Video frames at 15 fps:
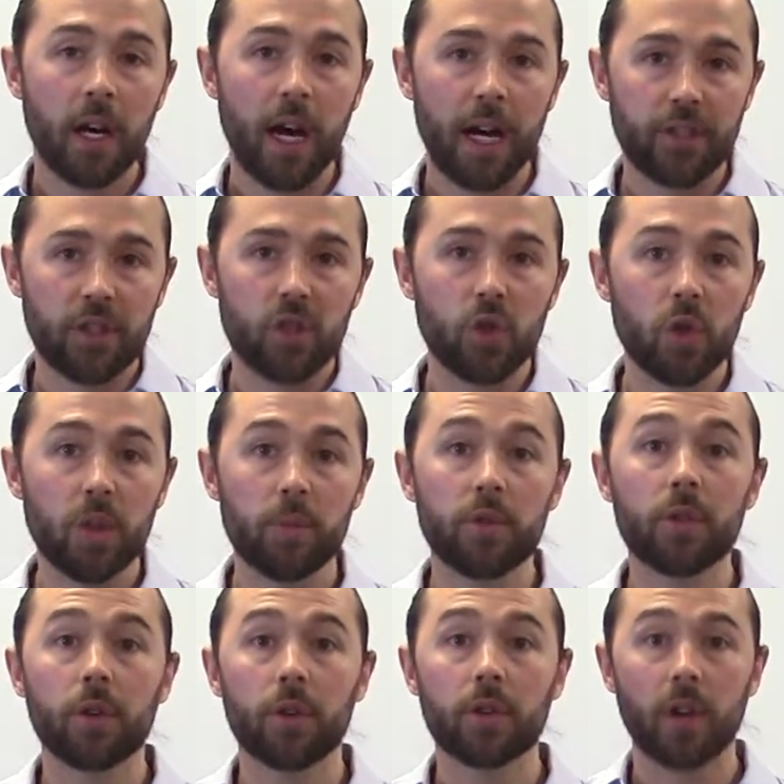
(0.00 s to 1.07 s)
Just do them
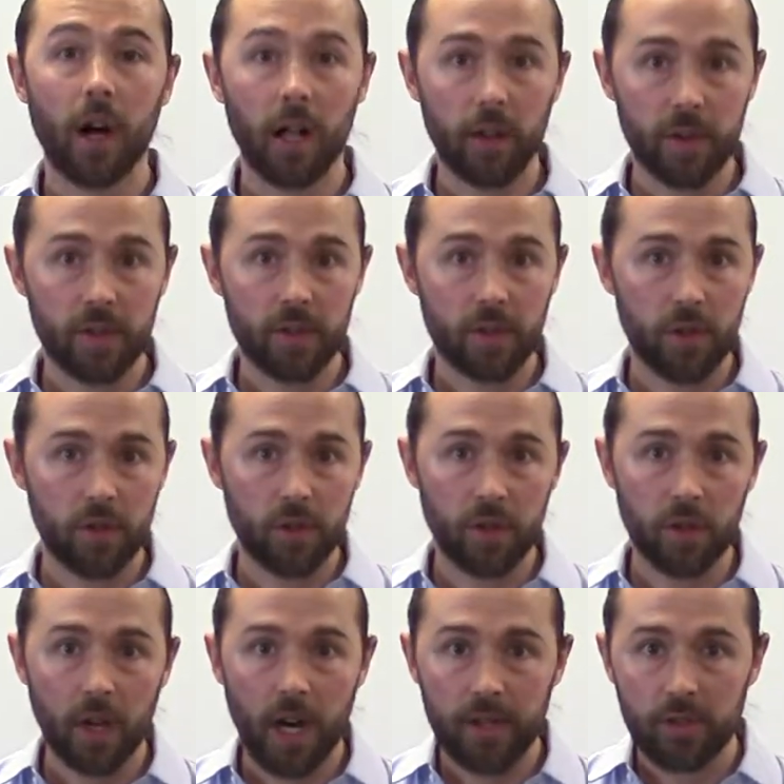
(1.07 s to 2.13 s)
to your tolerance. So they
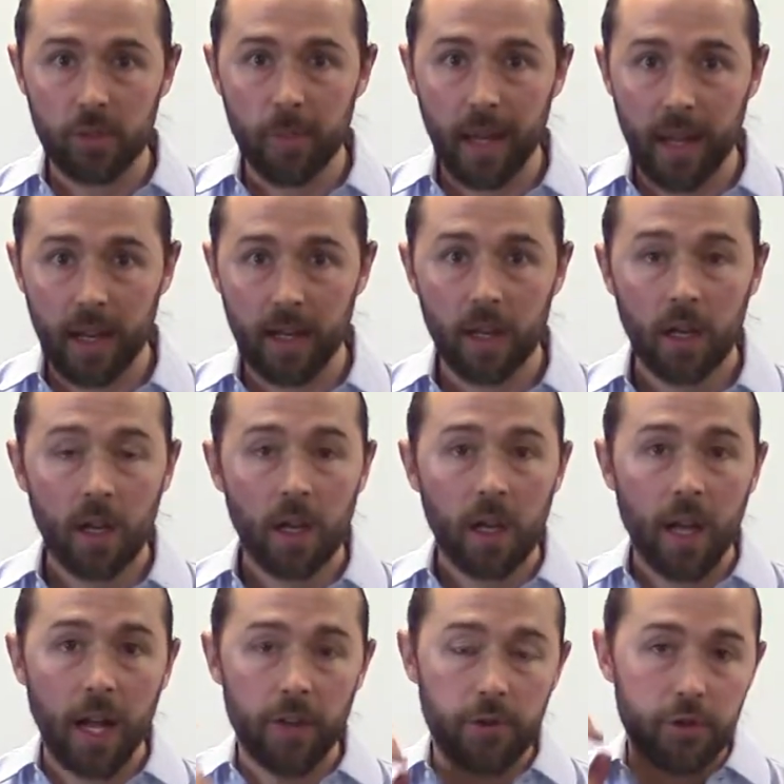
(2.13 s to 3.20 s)
shouldn't cause you pain,
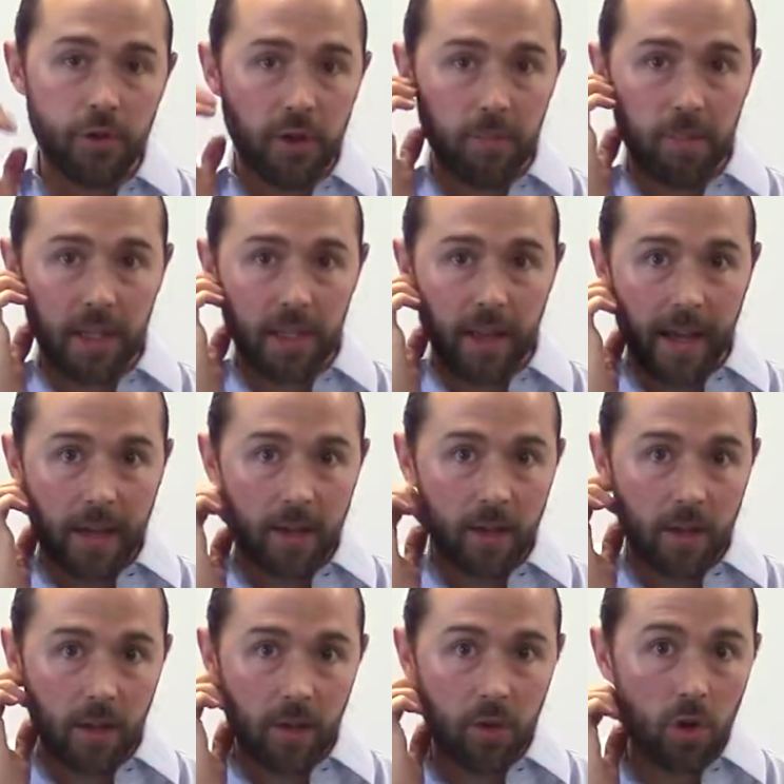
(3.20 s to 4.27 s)
and you shouldn't be
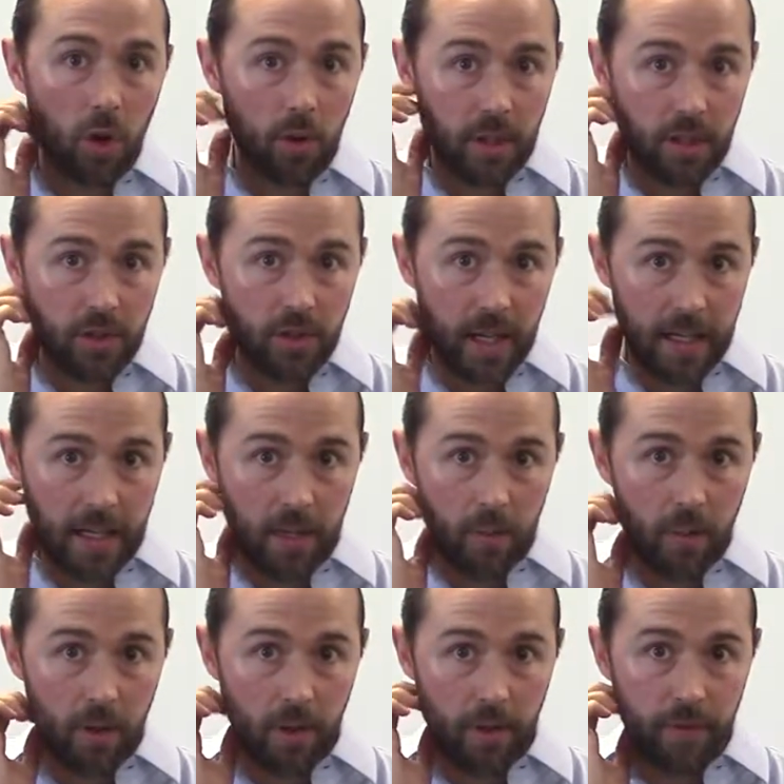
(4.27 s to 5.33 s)
totally shaking
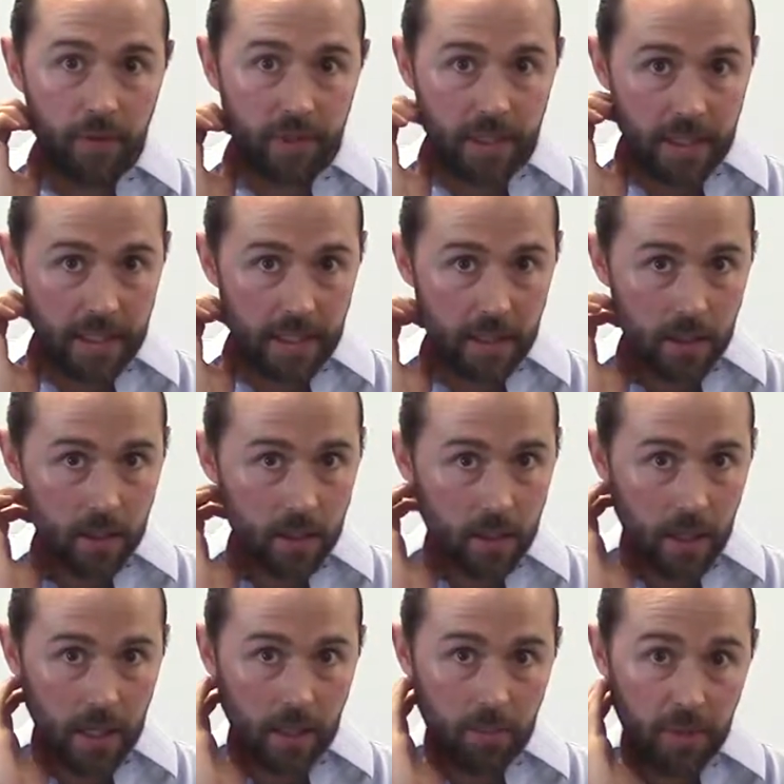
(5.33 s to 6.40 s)
with fatigue.
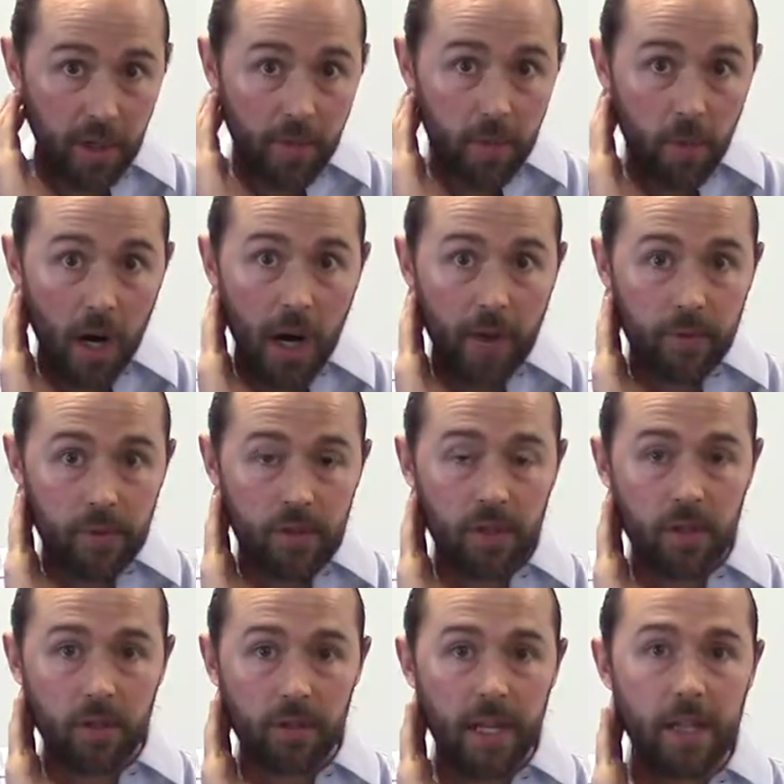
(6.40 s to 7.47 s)
But if you are after
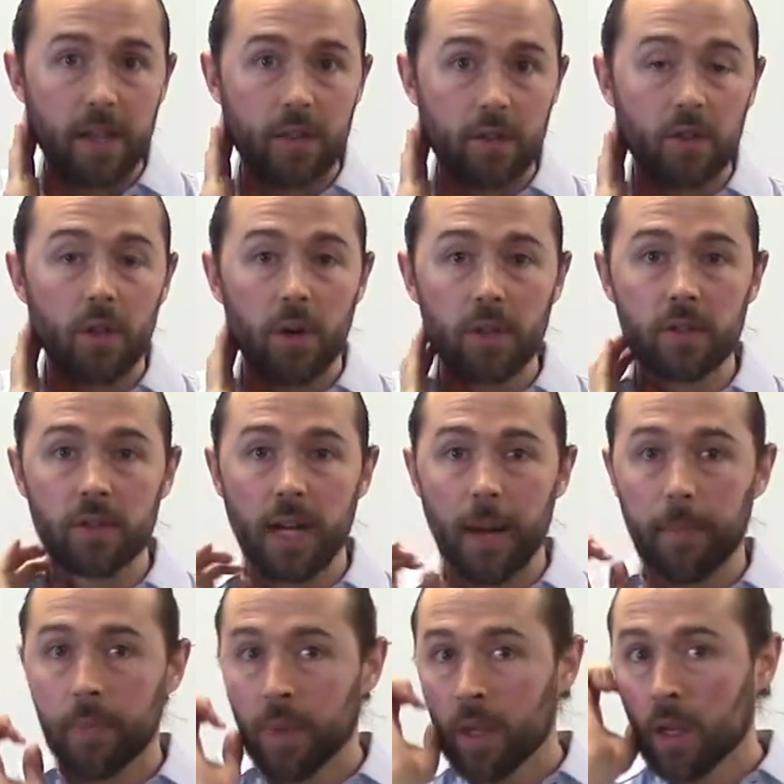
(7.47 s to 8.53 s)
6 or 8, then just go ahead and stop.